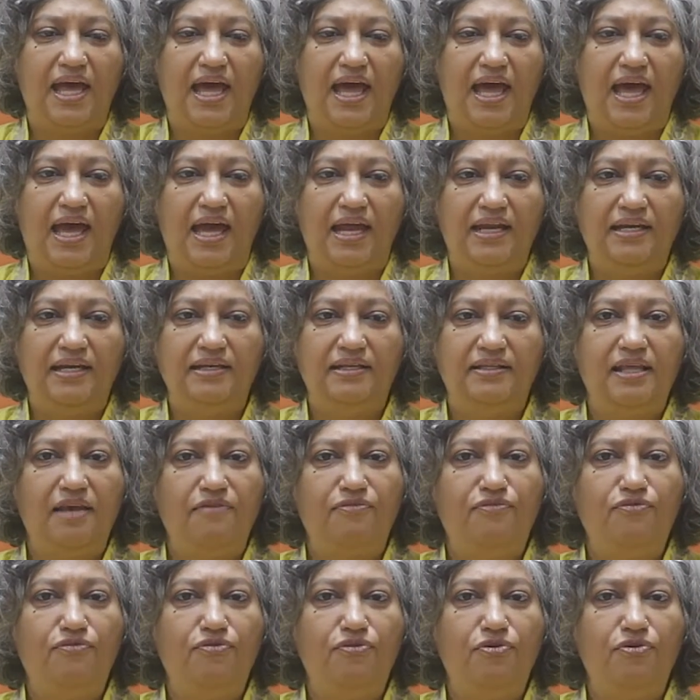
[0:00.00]
and
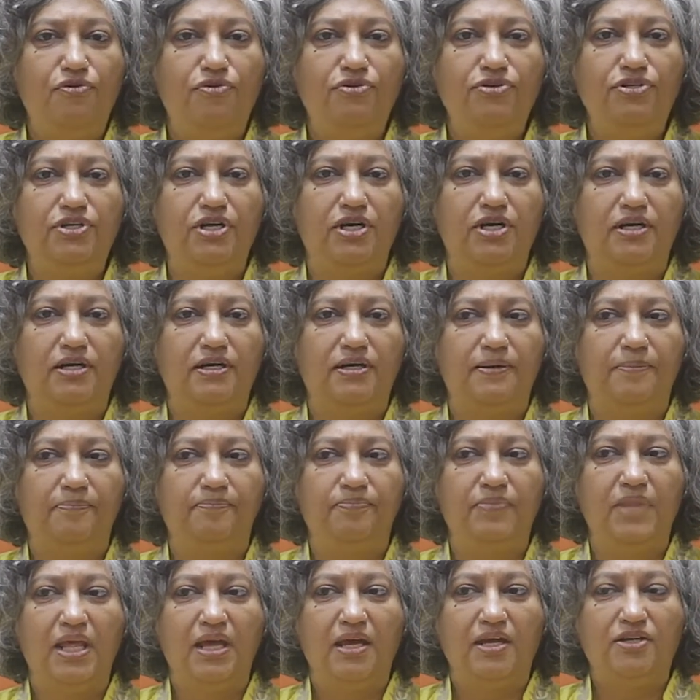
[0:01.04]
therefore,
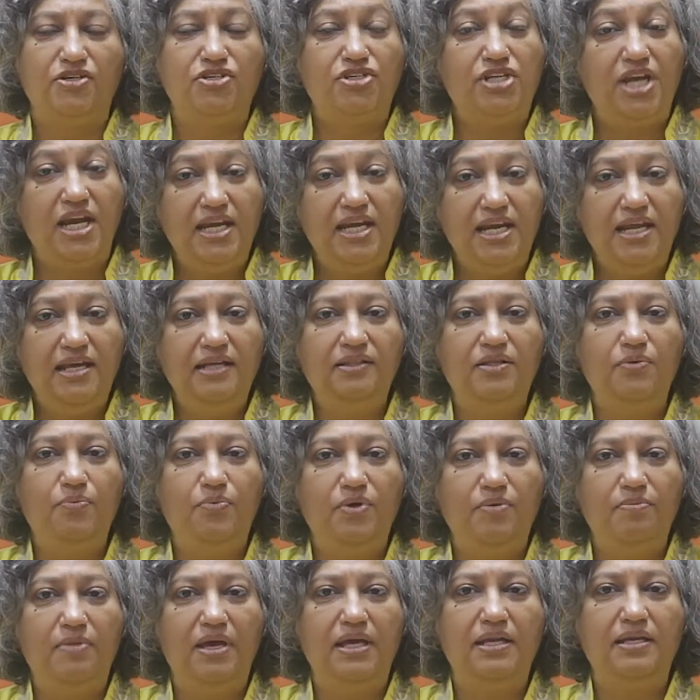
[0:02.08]
um, training the
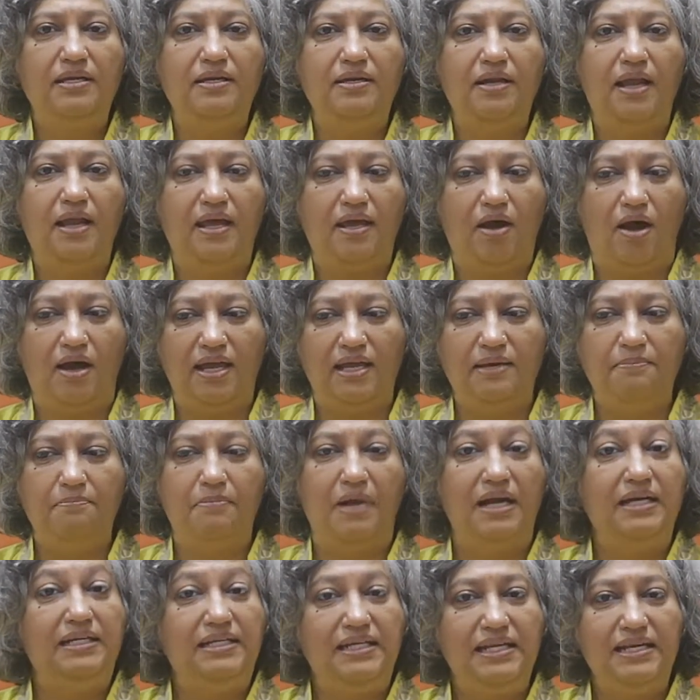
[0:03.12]
women in
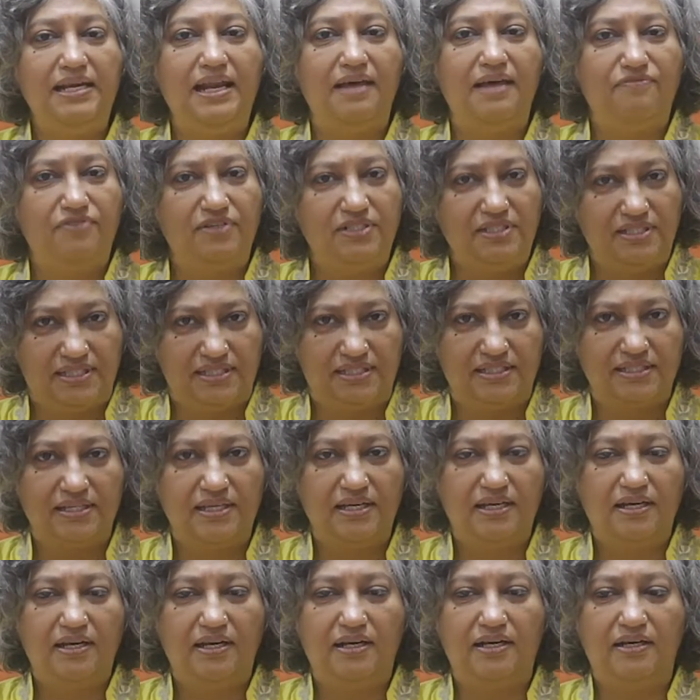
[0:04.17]
multi levels
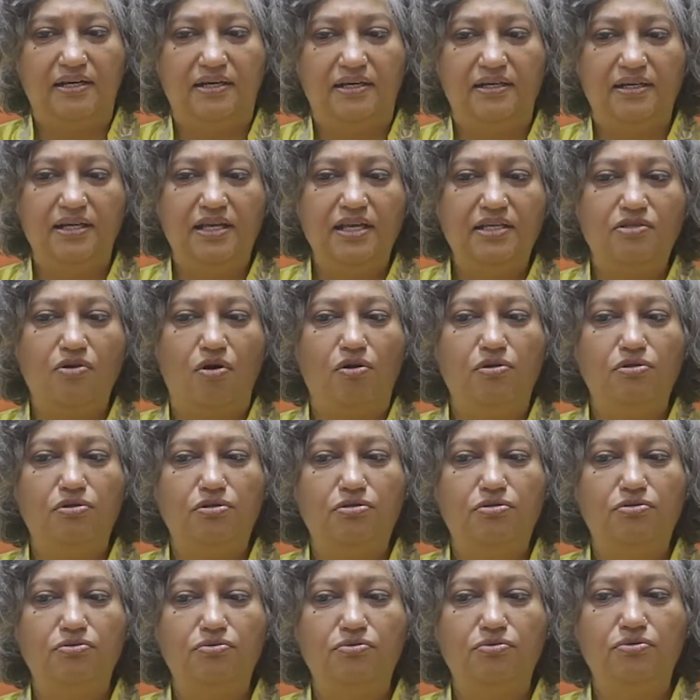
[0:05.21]
uh, is
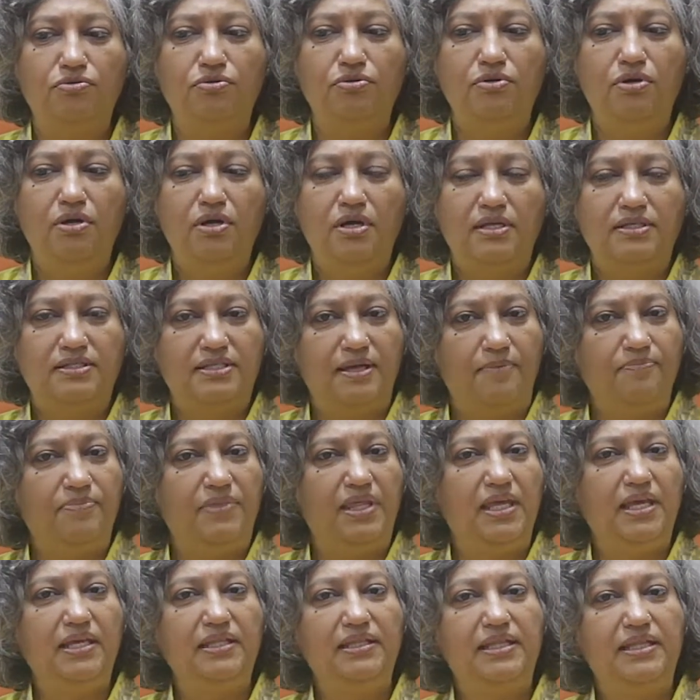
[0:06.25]
also
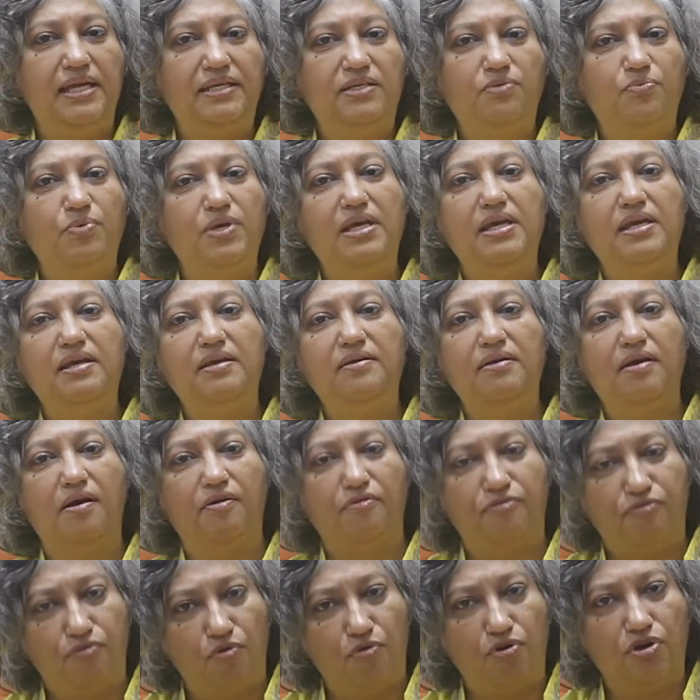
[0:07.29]
something that we uh,
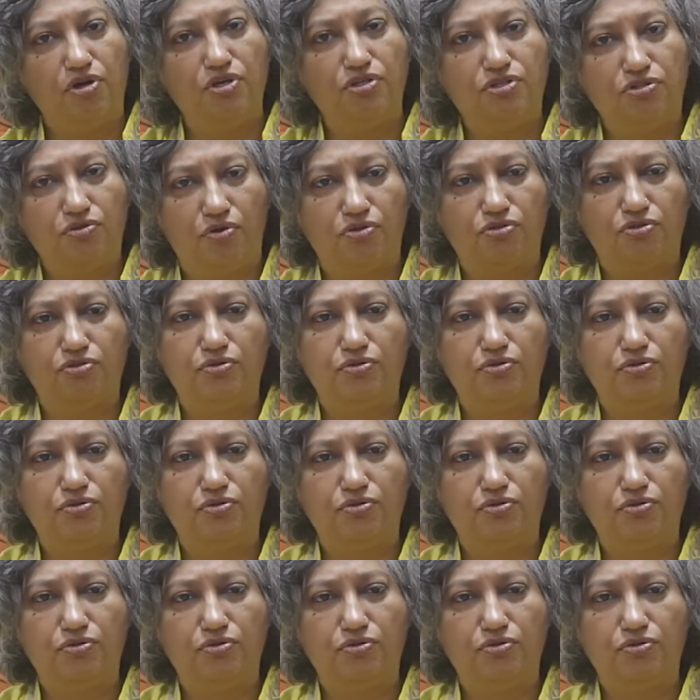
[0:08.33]
focus on.